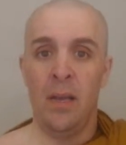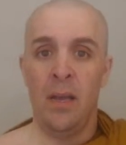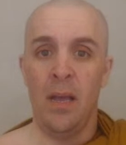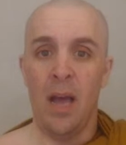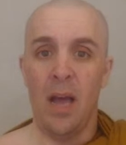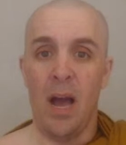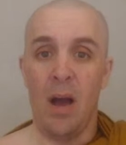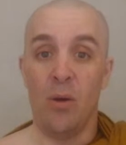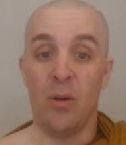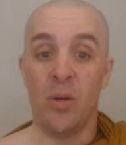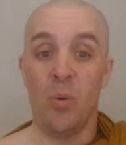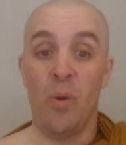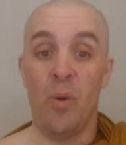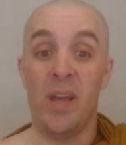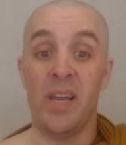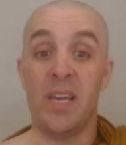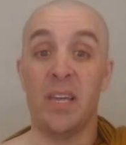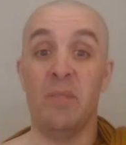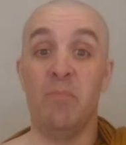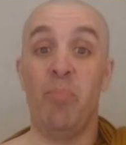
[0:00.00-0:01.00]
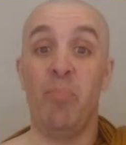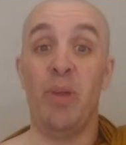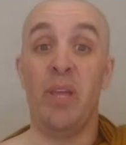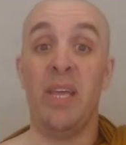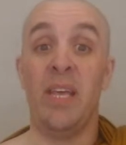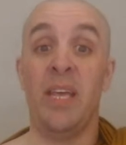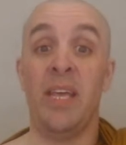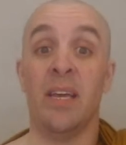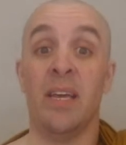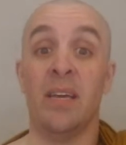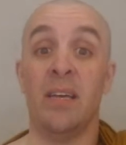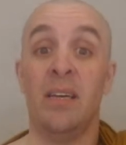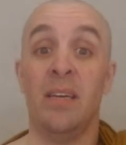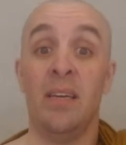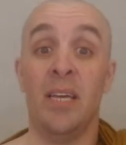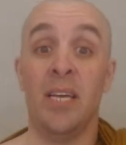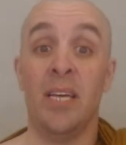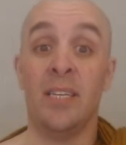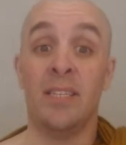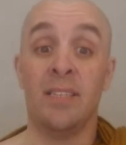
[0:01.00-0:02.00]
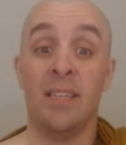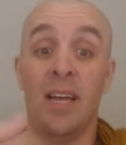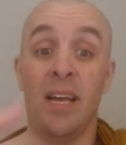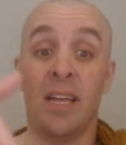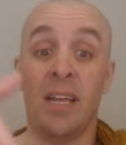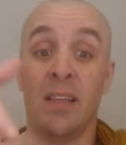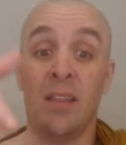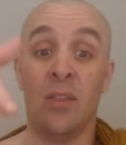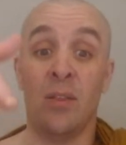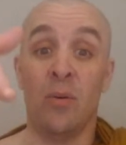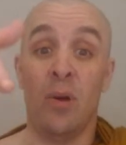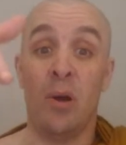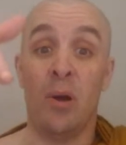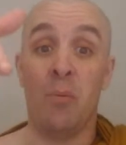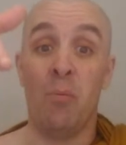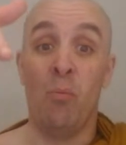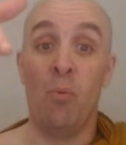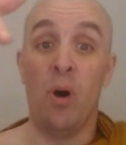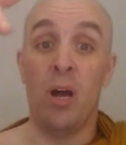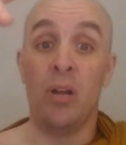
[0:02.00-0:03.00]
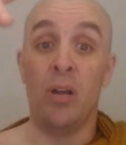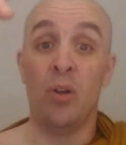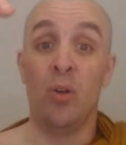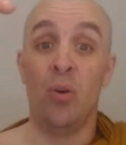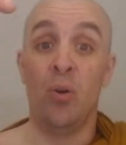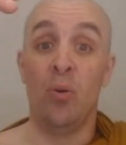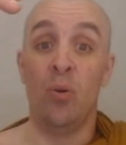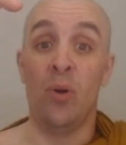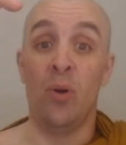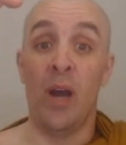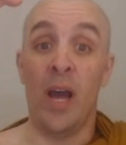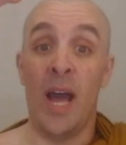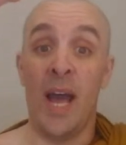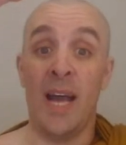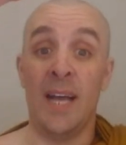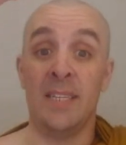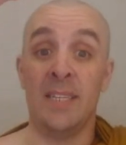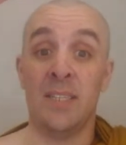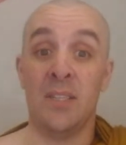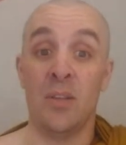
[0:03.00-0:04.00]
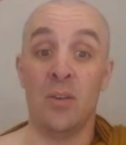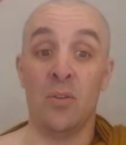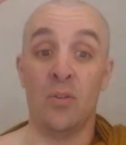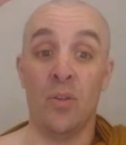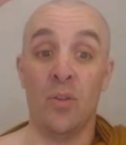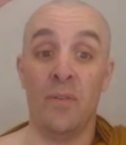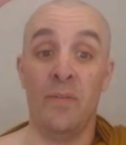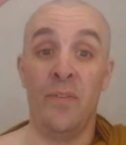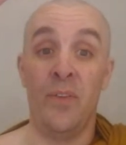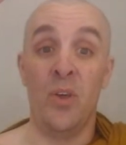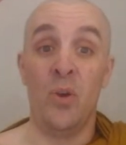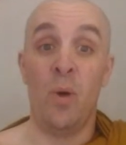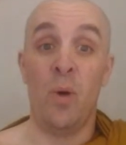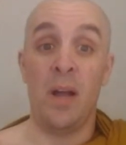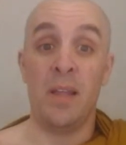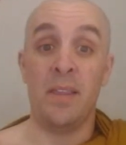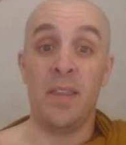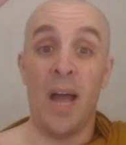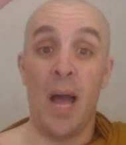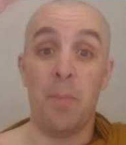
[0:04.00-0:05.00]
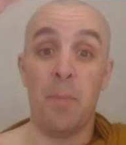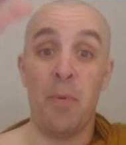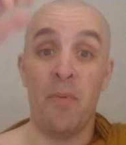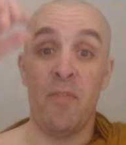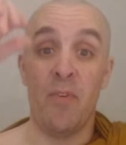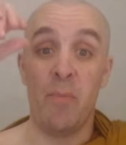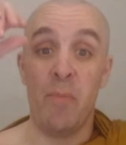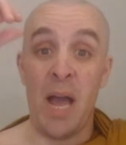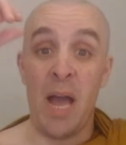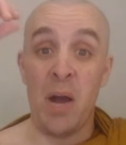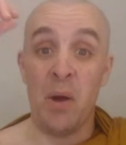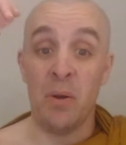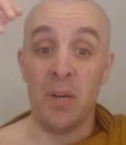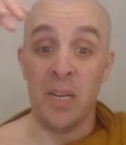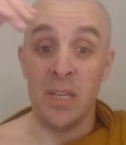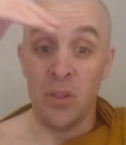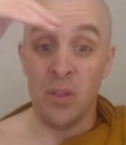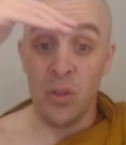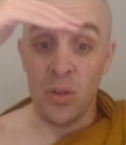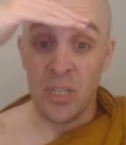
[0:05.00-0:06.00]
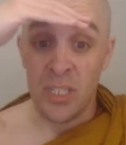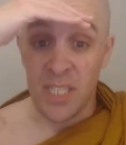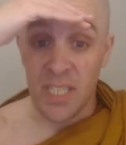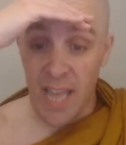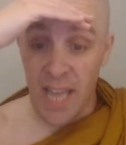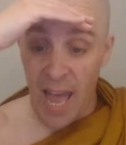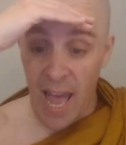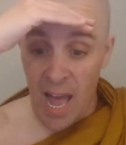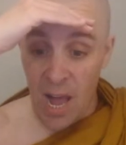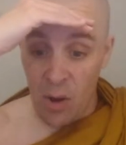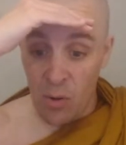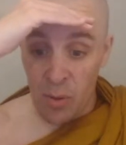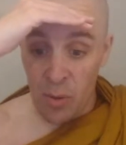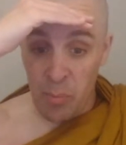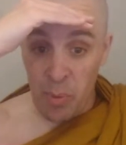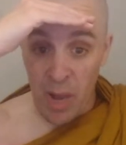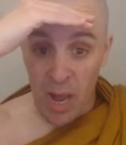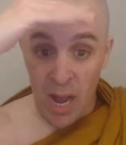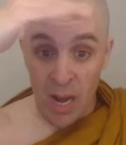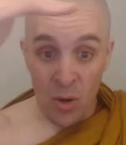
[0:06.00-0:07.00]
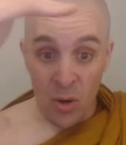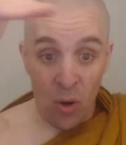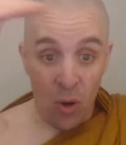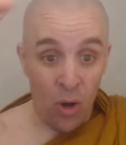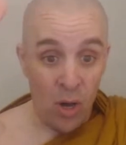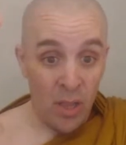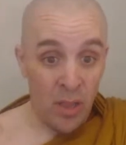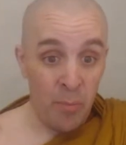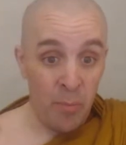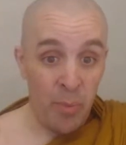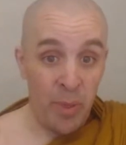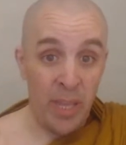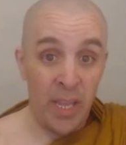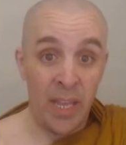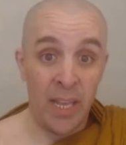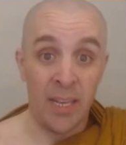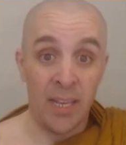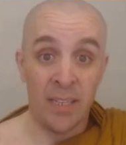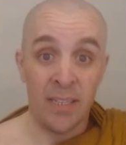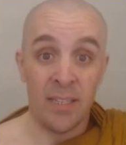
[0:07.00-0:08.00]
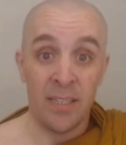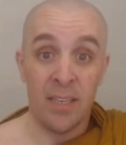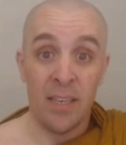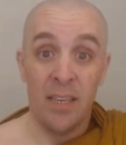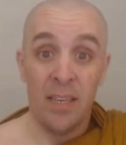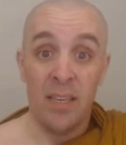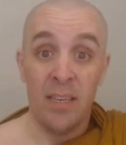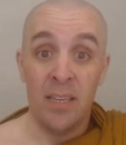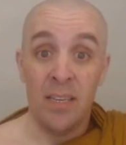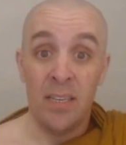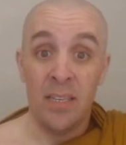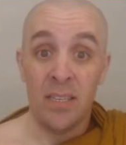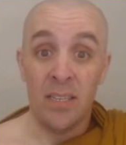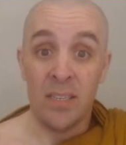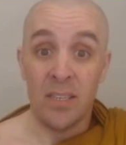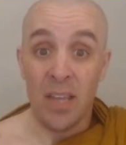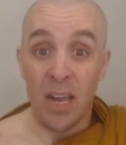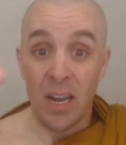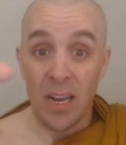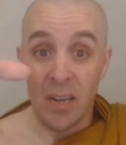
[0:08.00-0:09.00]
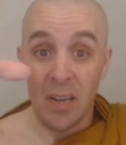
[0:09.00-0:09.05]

How an awakened being is like the one who has the view on top of a mountain and looks down upon all the beings stuck,